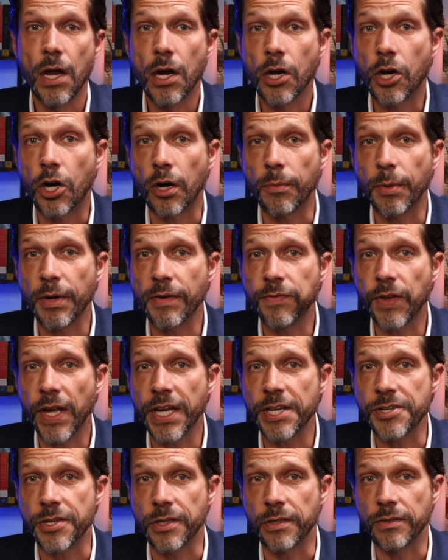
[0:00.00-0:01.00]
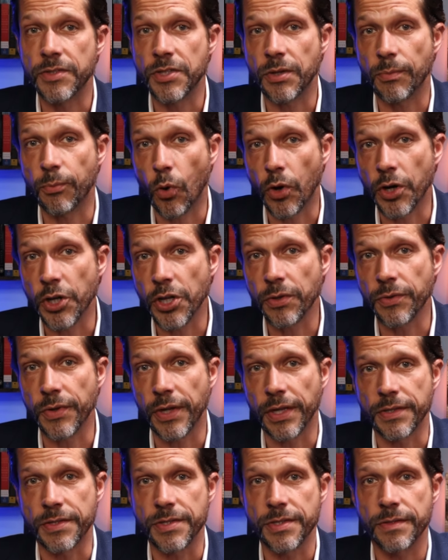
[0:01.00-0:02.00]
curb inflation, support
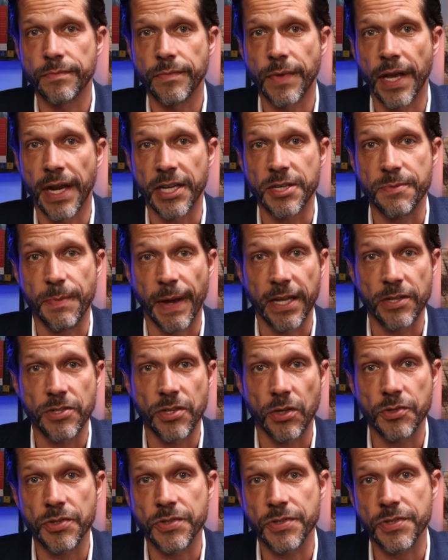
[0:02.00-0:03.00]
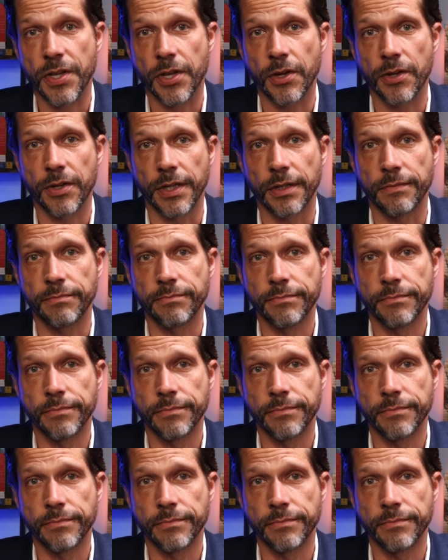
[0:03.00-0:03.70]
unions, and expand Social Security,